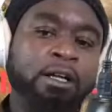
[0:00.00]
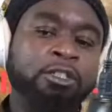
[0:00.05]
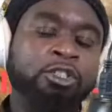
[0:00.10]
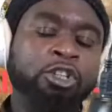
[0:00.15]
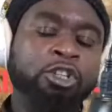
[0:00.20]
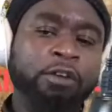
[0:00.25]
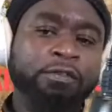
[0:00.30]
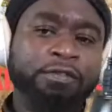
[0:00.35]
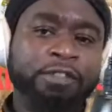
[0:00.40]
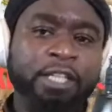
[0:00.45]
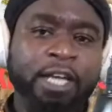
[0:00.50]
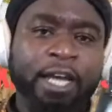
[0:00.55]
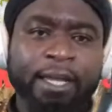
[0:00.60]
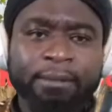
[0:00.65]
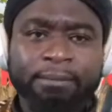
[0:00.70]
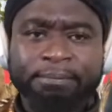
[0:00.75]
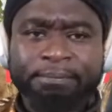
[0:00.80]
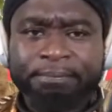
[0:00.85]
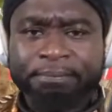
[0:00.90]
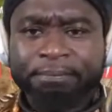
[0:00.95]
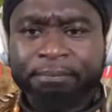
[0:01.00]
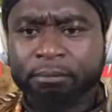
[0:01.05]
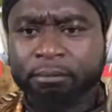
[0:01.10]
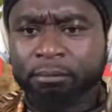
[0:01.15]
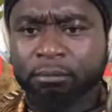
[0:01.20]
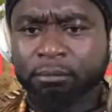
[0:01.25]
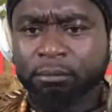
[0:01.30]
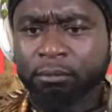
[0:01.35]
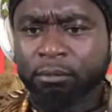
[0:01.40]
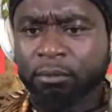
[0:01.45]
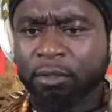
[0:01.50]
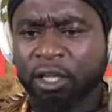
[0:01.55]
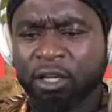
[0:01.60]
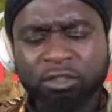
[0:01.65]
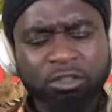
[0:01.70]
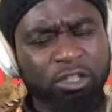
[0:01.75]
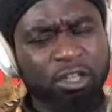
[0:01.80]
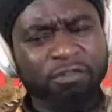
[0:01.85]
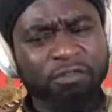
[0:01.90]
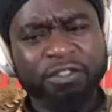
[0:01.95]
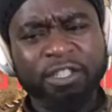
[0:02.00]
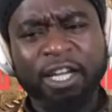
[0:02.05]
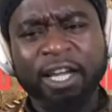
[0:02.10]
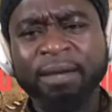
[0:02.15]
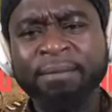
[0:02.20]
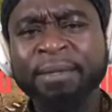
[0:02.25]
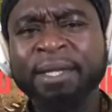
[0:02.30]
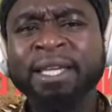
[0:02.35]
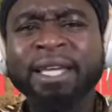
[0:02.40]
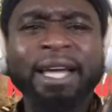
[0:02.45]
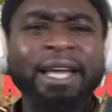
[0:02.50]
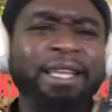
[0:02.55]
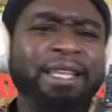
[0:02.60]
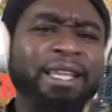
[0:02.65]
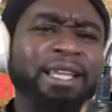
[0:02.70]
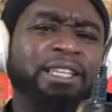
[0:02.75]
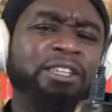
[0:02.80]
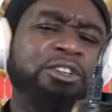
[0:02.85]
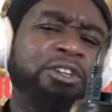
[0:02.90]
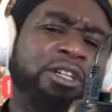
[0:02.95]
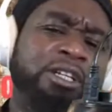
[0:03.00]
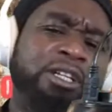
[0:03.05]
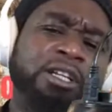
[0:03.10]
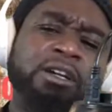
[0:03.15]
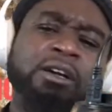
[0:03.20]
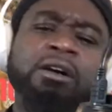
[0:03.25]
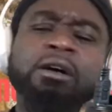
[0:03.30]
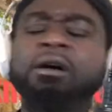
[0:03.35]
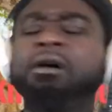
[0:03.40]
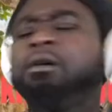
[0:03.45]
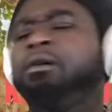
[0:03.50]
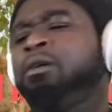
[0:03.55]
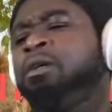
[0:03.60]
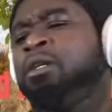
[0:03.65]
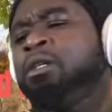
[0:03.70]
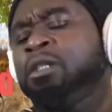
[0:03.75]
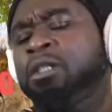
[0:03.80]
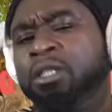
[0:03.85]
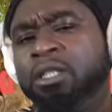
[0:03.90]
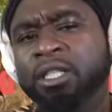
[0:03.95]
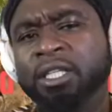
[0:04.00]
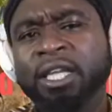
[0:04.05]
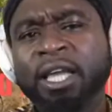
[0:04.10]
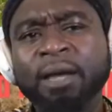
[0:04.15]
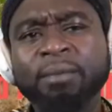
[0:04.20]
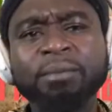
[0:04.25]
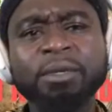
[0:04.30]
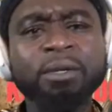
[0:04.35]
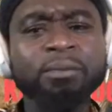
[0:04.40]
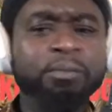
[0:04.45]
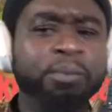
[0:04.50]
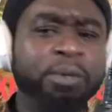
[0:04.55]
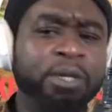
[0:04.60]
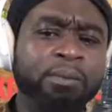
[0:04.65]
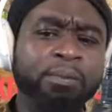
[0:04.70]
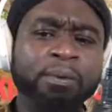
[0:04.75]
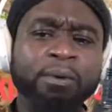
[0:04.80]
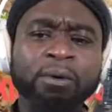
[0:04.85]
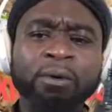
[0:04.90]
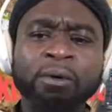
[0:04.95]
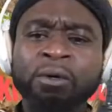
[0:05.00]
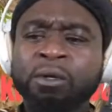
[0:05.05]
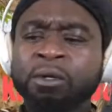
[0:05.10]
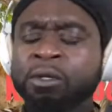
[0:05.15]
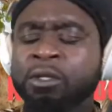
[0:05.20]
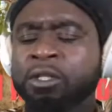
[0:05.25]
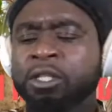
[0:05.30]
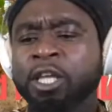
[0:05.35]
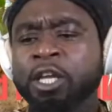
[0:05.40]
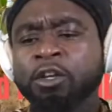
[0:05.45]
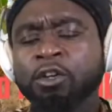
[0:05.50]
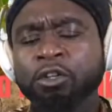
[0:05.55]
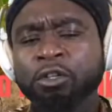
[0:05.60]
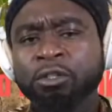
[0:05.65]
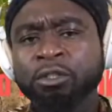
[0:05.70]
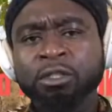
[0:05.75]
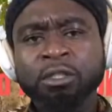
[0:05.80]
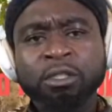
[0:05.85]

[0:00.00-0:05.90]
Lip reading: tough time. A tough time. And then you're going to go, oh, the Gambian people, they don't